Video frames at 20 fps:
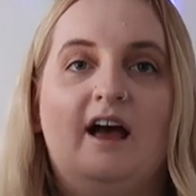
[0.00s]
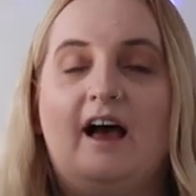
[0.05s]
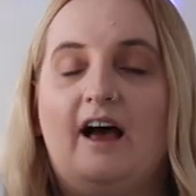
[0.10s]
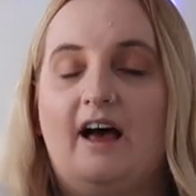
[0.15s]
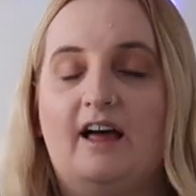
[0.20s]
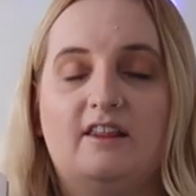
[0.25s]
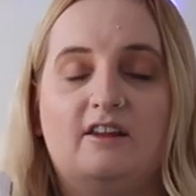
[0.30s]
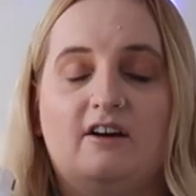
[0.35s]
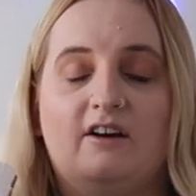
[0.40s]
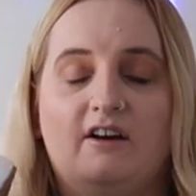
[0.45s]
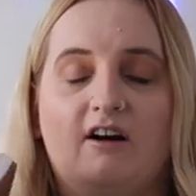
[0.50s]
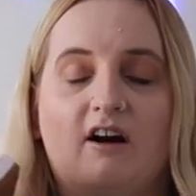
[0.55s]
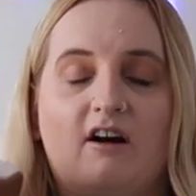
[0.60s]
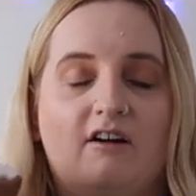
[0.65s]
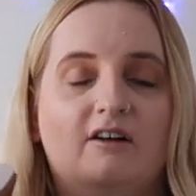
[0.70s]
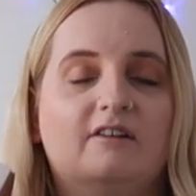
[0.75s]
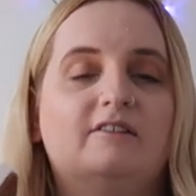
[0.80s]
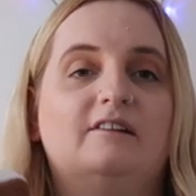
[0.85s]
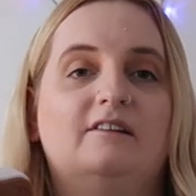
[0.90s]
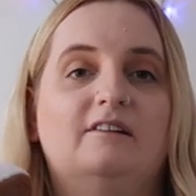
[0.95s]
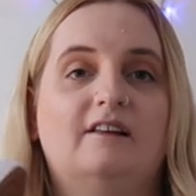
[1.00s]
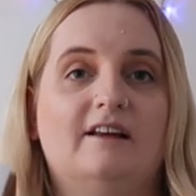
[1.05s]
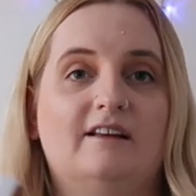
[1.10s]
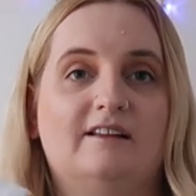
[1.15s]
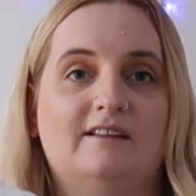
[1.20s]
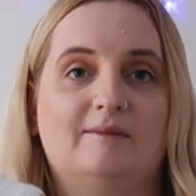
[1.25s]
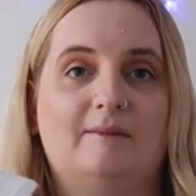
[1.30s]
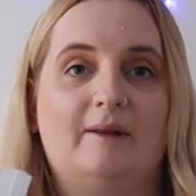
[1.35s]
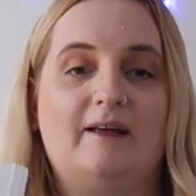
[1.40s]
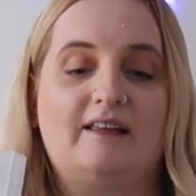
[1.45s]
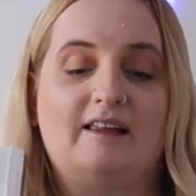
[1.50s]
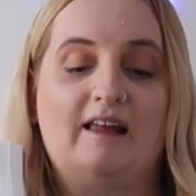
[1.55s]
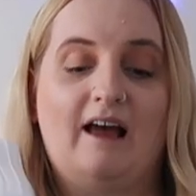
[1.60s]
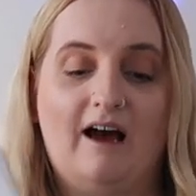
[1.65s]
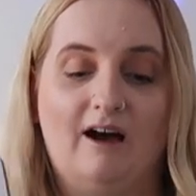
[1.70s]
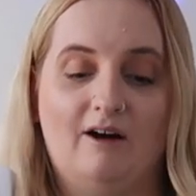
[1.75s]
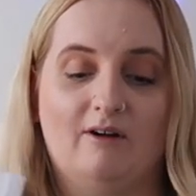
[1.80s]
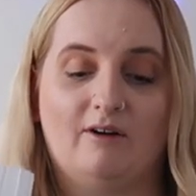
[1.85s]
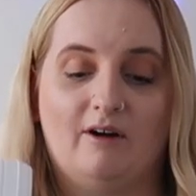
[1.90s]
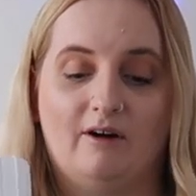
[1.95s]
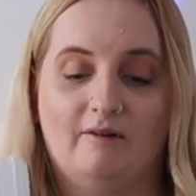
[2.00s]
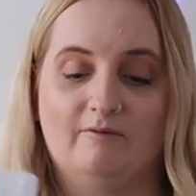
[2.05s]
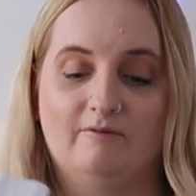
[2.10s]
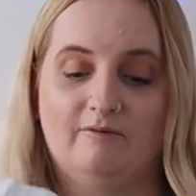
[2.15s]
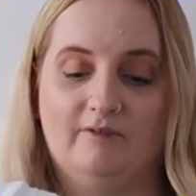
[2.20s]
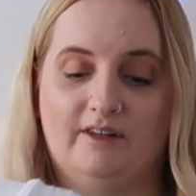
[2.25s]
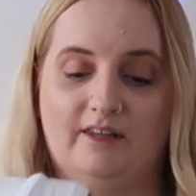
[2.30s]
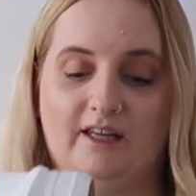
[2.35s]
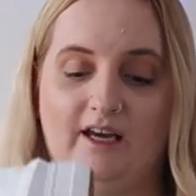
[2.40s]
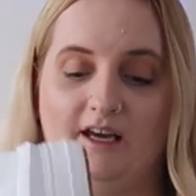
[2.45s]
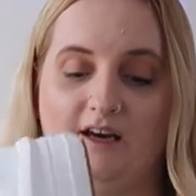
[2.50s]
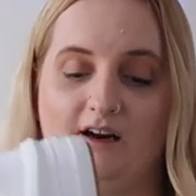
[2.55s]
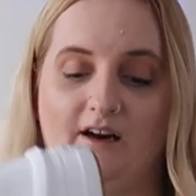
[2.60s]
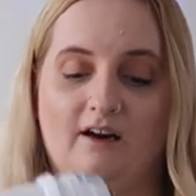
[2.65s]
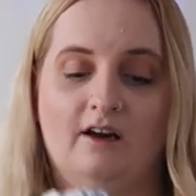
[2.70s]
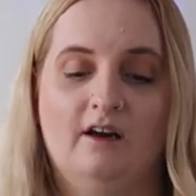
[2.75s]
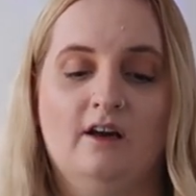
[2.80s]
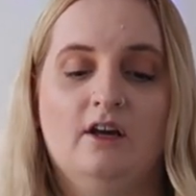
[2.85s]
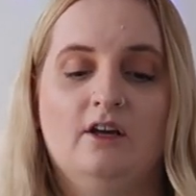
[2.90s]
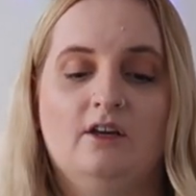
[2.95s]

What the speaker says: and I can't explain how comfy they are.